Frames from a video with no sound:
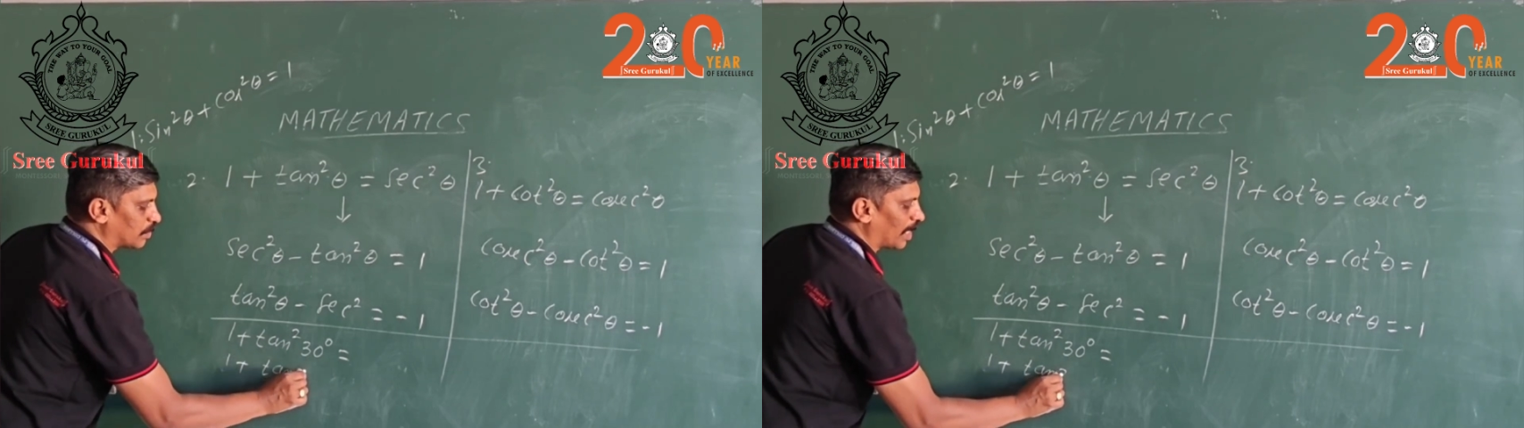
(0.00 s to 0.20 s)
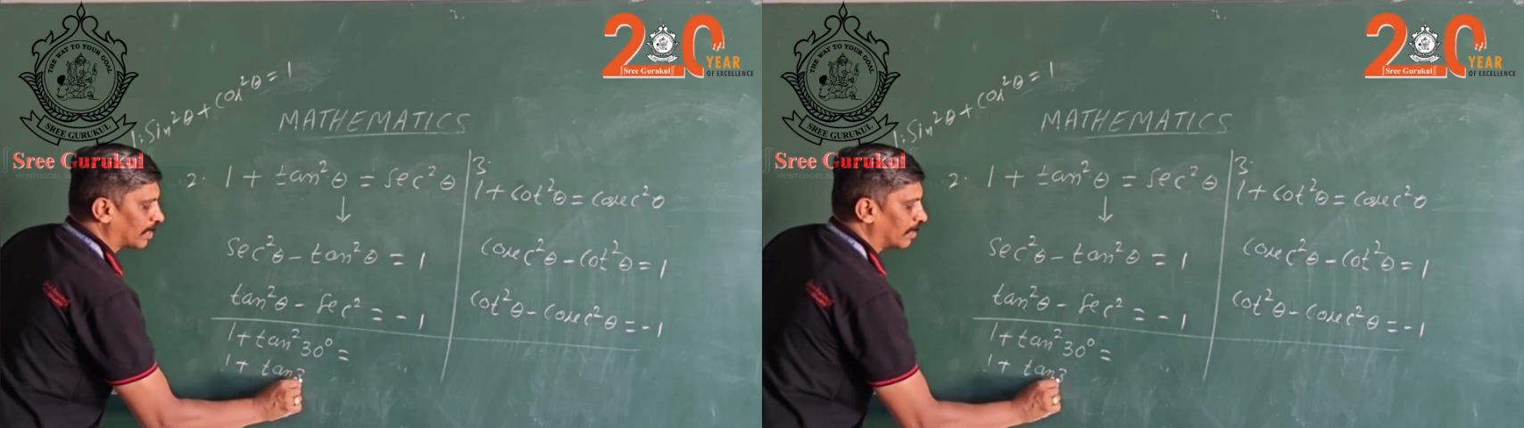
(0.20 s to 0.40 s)

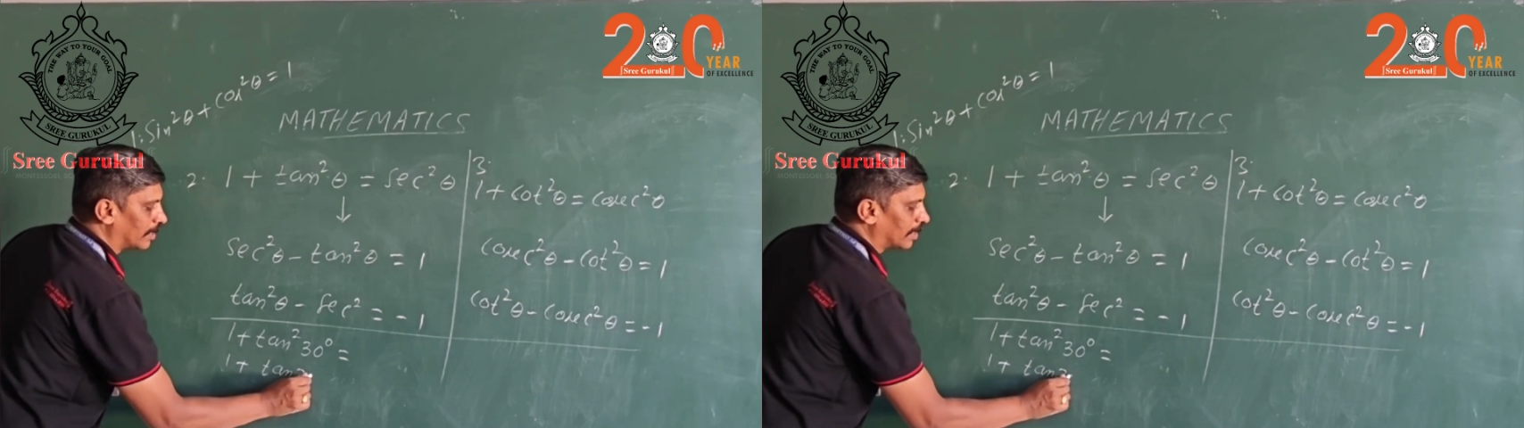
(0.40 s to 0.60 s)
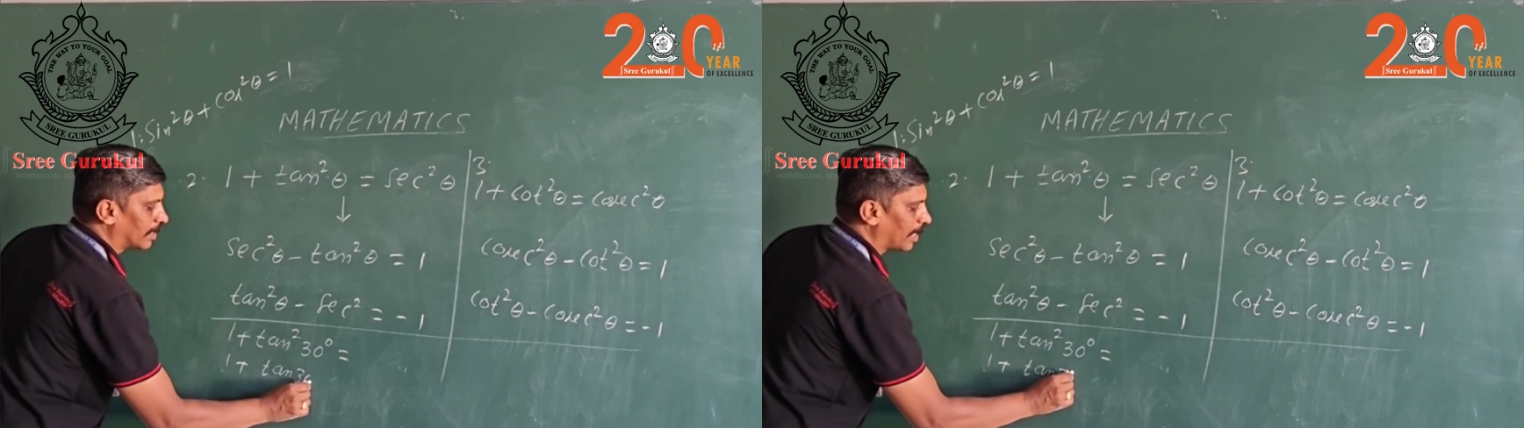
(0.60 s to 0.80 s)
as
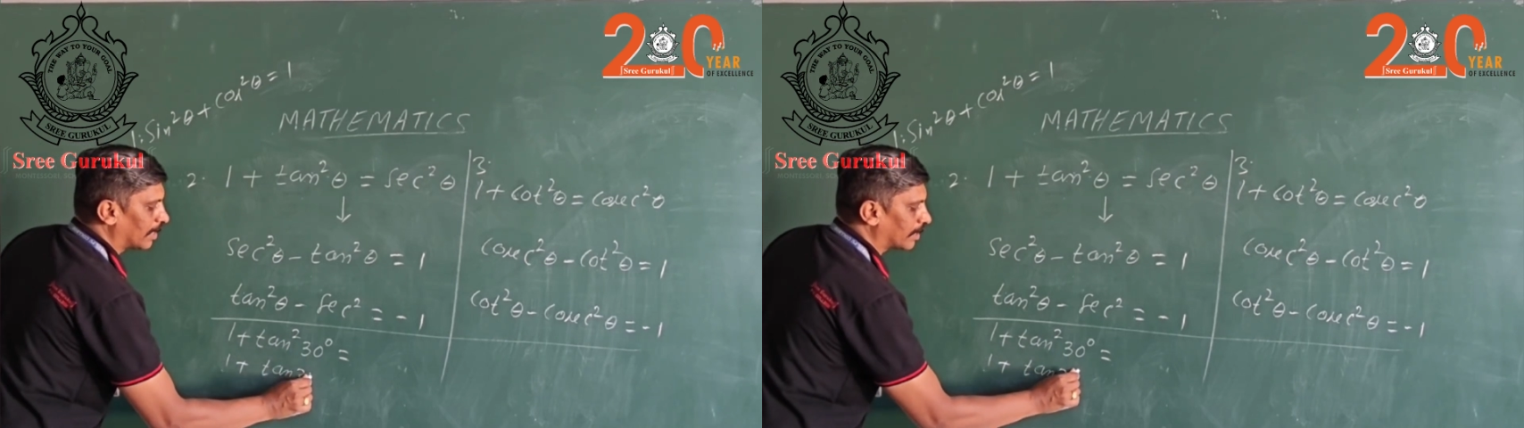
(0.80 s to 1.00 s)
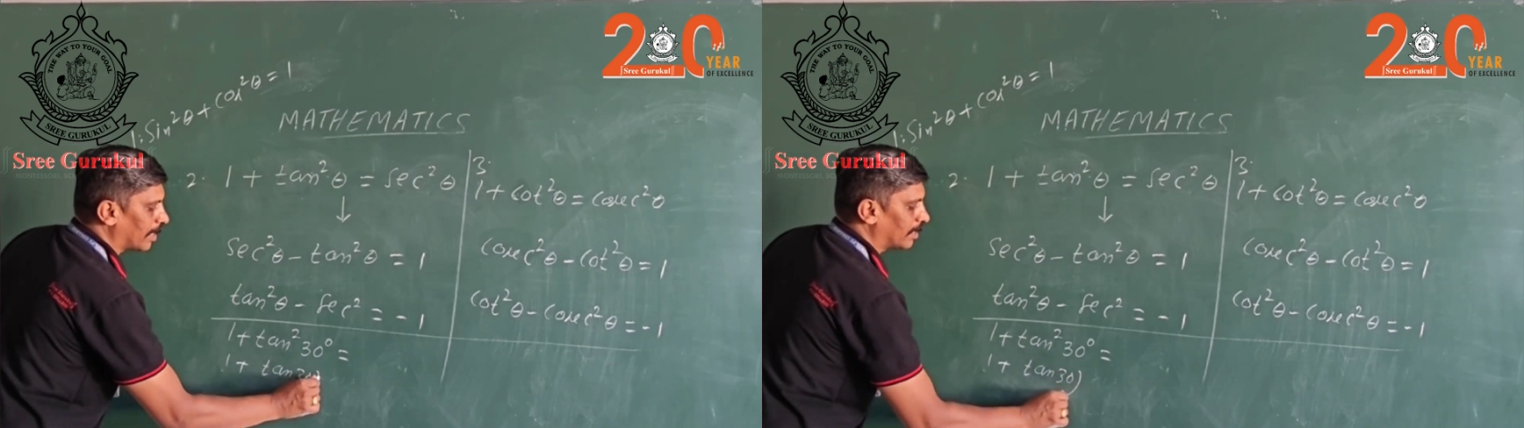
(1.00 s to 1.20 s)
what?
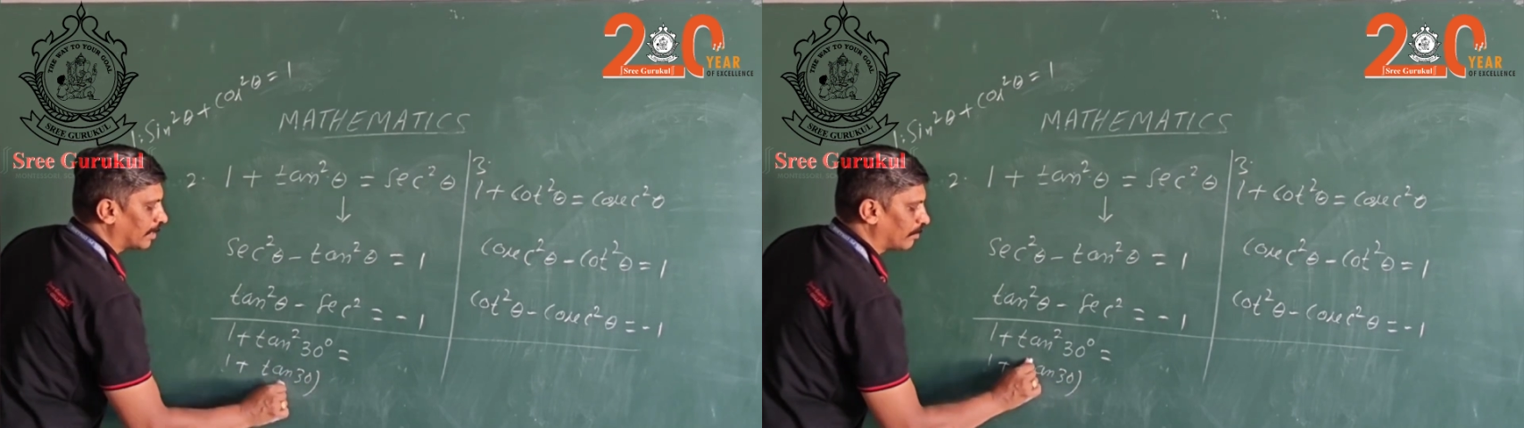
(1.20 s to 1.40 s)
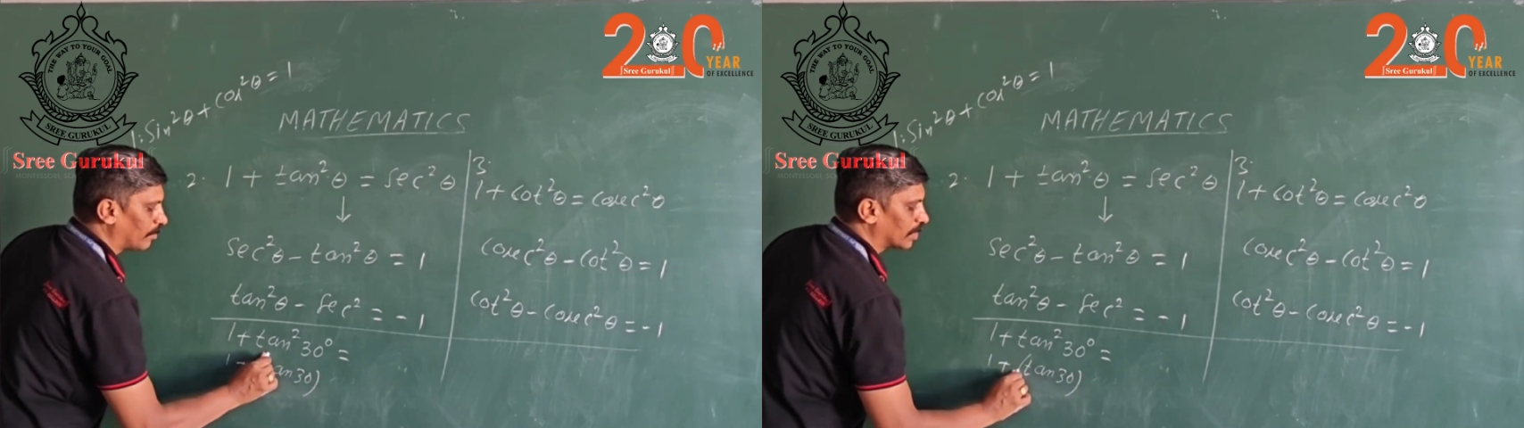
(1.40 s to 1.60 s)
Tan
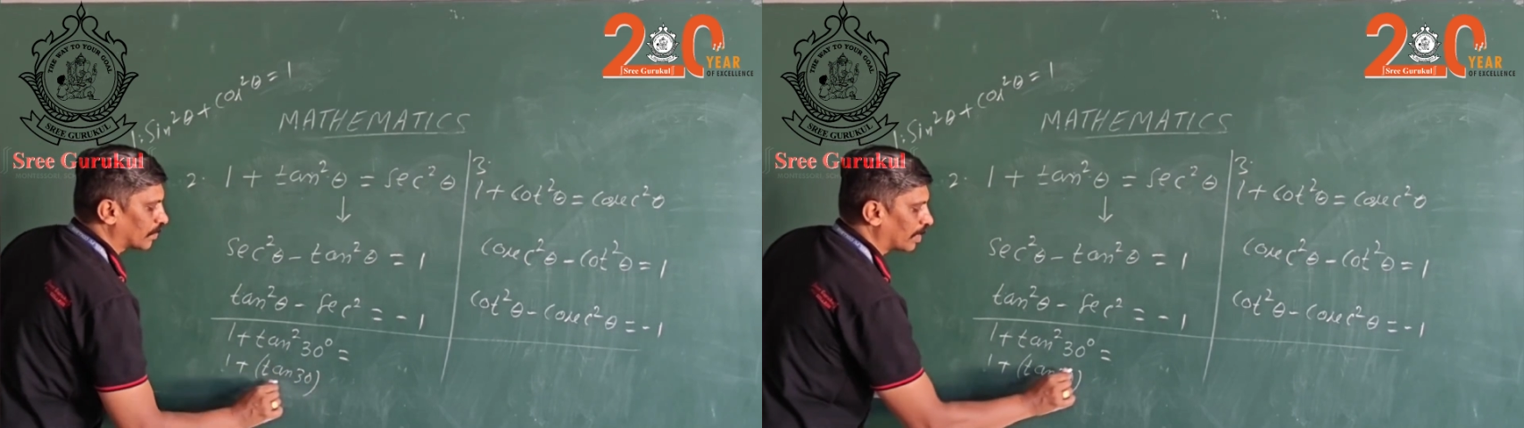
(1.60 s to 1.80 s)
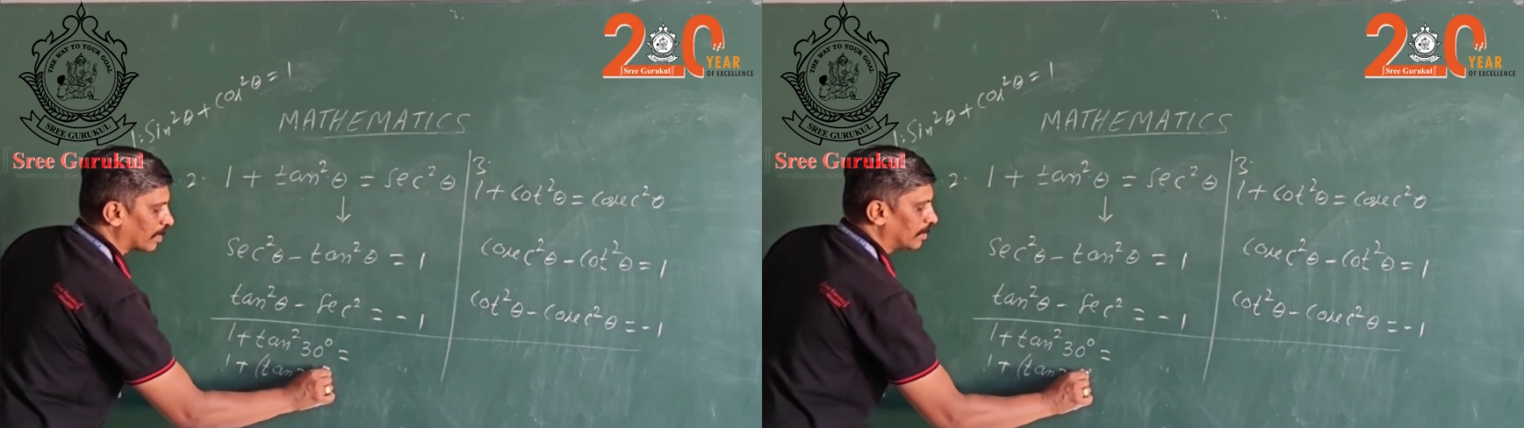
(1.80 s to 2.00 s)
30 whole
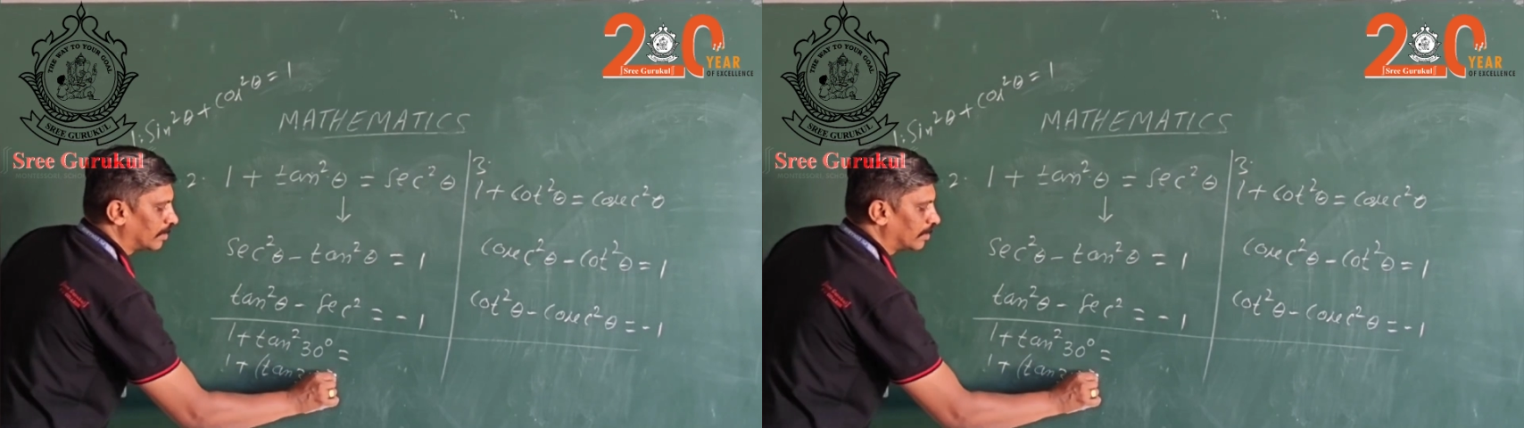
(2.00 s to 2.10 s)
square.